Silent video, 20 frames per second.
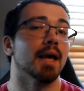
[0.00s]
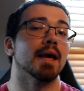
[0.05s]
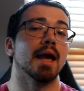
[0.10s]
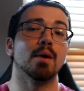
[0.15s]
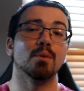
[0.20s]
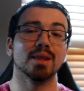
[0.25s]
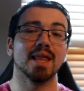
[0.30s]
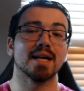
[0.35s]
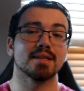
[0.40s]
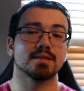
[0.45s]

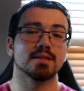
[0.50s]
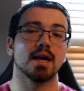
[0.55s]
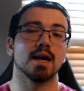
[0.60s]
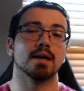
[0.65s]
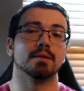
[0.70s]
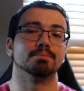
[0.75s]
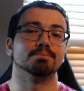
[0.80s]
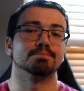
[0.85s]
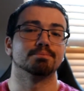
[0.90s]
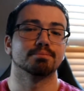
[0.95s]
And with that
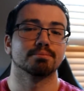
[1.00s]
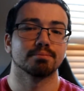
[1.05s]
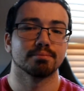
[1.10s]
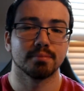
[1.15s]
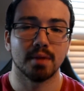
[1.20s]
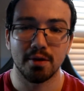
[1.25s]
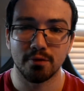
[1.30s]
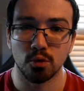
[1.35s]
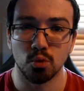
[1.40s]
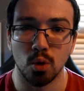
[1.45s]
said,
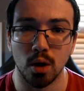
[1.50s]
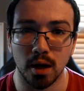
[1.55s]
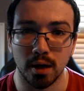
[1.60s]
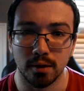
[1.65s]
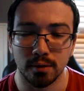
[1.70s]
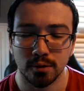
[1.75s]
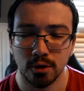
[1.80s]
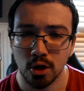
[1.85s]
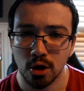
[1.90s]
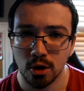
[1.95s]

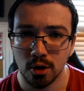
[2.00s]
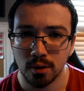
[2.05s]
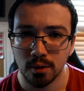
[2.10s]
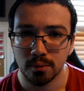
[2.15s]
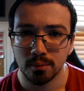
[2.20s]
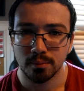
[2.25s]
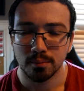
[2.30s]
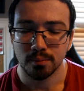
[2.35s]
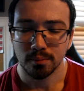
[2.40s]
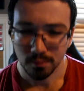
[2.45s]
everyone,
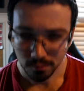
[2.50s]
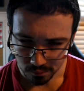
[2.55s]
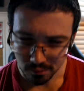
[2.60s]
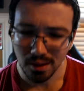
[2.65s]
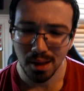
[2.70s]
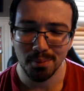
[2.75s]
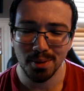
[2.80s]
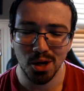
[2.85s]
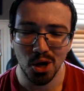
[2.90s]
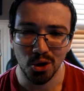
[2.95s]

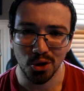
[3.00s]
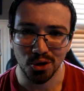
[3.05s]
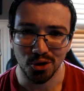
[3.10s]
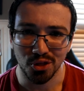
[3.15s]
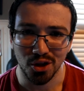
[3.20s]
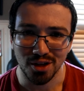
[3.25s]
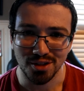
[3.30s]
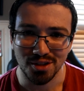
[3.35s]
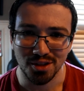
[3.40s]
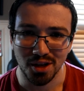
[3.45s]
let me know your
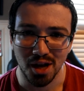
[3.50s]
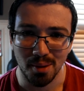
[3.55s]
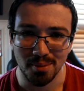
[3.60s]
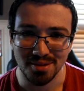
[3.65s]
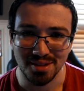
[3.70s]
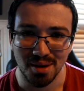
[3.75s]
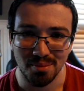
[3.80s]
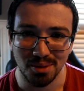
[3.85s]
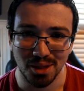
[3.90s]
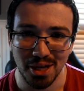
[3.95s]
thoughts in the
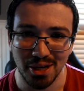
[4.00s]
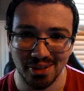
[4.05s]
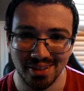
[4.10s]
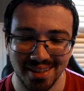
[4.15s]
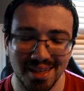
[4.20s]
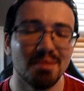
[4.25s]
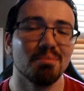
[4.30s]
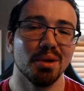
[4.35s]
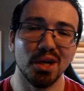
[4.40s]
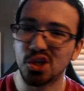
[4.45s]
comments down below.
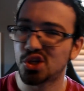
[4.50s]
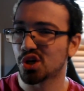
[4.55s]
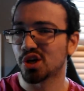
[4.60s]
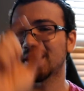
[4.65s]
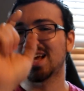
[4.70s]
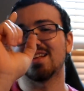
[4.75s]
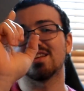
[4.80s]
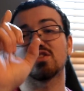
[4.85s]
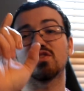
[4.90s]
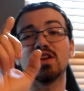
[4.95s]
Be sure
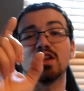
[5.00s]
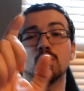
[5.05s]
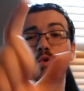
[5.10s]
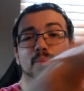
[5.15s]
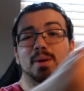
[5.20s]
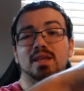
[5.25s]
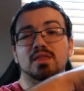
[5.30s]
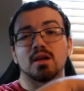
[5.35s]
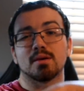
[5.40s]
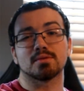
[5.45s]
to give this video a
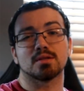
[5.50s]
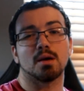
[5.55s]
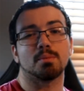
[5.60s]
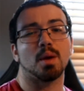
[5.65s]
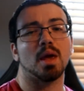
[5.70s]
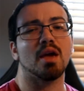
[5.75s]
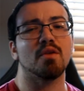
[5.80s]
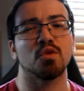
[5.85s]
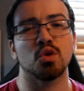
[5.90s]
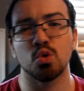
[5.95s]
big thumbs
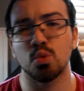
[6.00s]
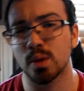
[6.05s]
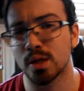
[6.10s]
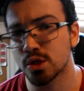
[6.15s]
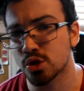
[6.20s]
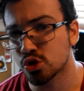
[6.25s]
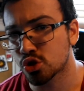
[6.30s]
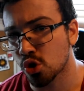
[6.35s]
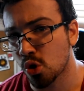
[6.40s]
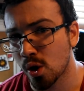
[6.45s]
up if you
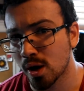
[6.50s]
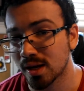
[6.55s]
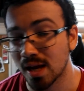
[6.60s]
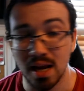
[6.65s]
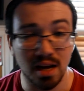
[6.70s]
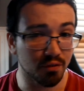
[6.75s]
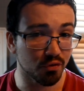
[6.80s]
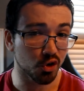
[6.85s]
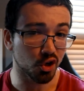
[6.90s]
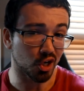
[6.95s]
enjoyed
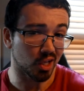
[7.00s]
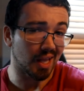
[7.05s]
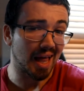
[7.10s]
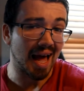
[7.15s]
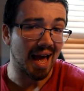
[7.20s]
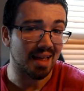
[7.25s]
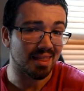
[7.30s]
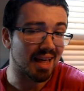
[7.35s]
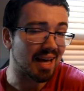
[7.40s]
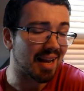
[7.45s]
and if you're
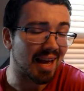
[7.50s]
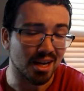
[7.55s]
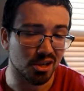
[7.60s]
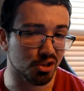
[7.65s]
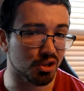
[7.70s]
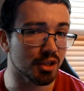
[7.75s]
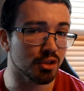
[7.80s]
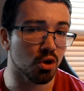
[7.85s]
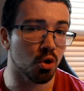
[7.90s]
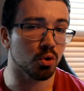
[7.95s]
glad that
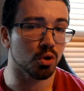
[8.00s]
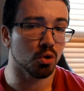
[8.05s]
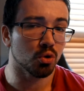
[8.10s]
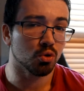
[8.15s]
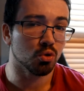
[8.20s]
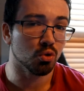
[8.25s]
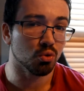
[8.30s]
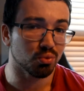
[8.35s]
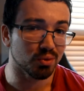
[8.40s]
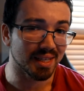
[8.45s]
actually Tokyo
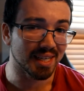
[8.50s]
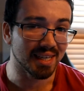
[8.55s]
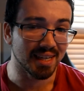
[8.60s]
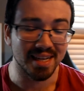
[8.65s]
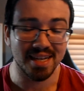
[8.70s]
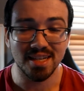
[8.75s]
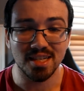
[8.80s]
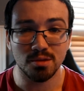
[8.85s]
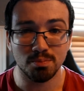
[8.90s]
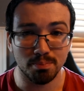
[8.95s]
Ghoul Re
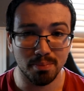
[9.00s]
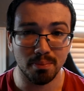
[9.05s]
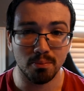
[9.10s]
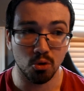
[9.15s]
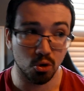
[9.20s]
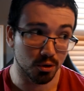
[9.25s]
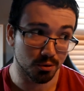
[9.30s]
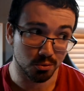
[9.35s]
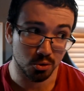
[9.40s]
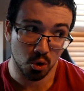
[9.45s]
is,
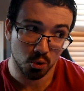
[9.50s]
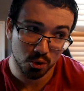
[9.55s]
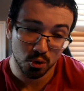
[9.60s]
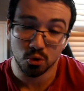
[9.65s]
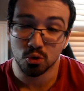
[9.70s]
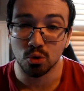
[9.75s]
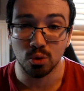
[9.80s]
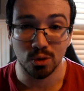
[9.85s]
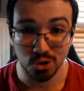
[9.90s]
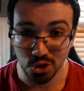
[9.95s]
or Tokyo
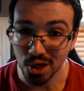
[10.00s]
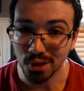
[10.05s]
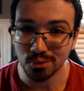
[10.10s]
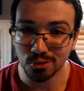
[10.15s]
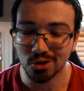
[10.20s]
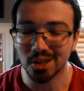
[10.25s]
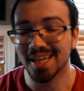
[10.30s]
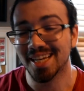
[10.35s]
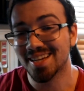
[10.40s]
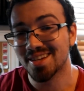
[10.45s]
Ghoul in
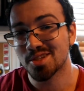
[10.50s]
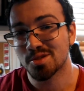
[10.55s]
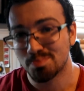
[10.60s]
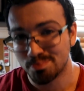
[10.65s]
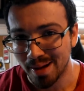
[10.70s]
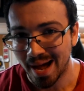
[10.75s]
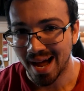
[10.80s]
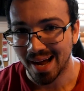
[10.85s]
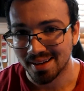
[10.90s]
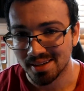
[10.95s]
general, is
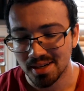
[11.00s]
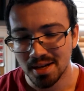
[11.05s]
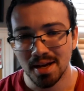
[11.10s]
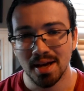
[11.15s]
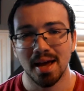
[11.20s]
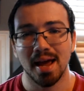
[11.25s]
back.